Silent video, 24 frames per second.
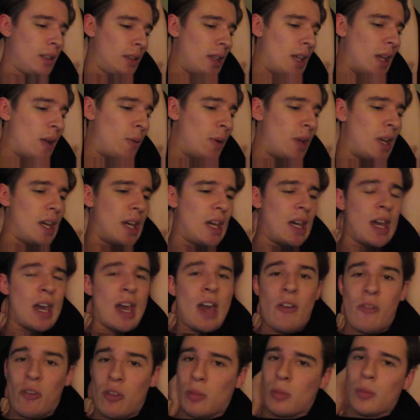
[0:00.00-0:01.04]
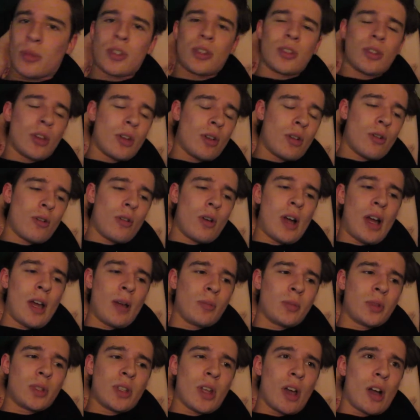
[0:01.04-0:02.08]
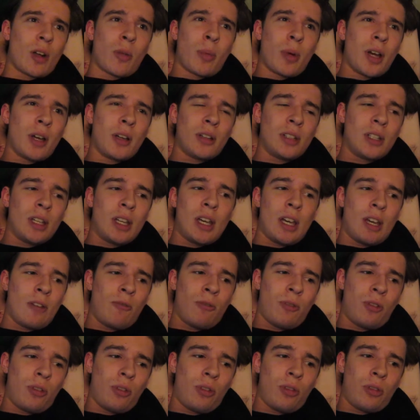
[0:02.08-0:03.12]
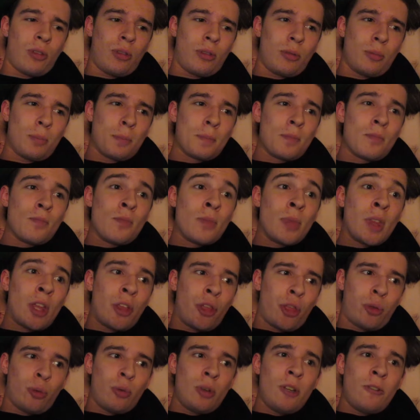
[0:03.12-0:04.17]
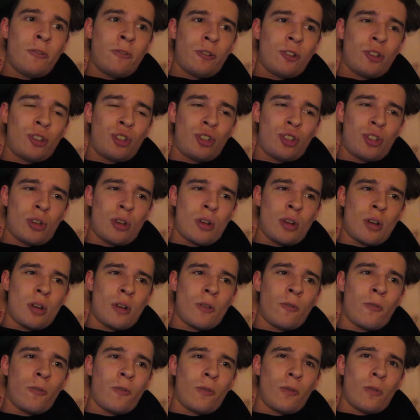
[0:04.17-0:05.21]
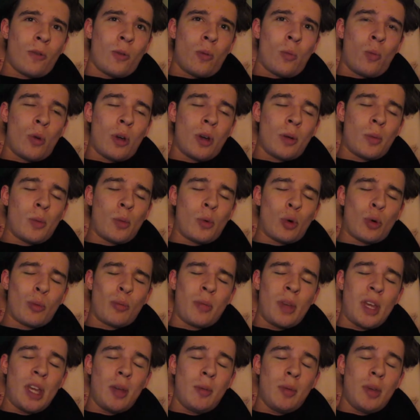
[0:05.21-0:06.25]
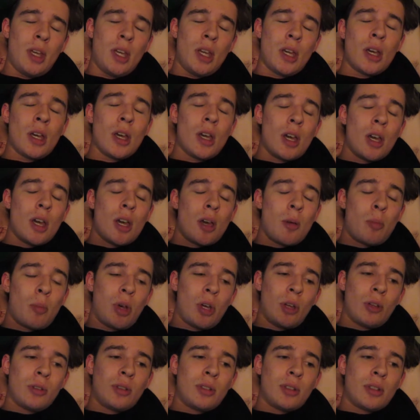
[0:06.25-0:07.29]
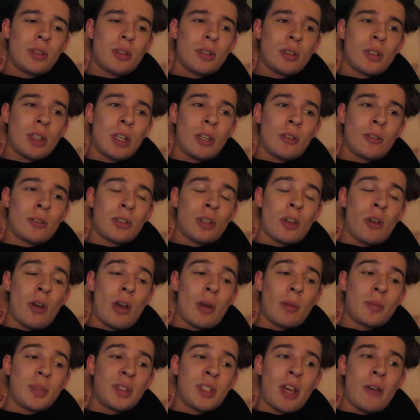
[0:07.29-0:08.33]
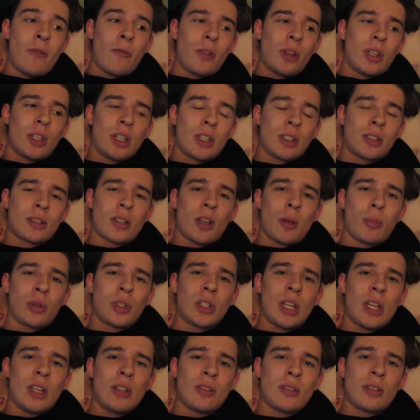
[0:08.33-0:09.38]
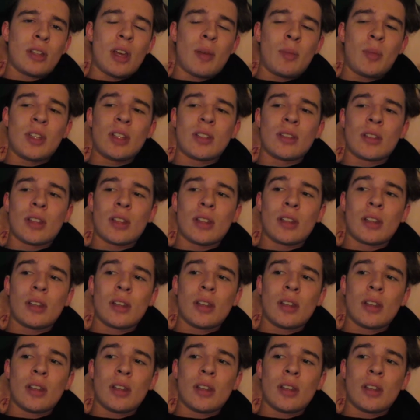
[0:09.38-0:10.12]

that way I have them, so I'm stockpiled. I have three for sure, one more maybe posts, like, so I'm set for the next couple days, so that means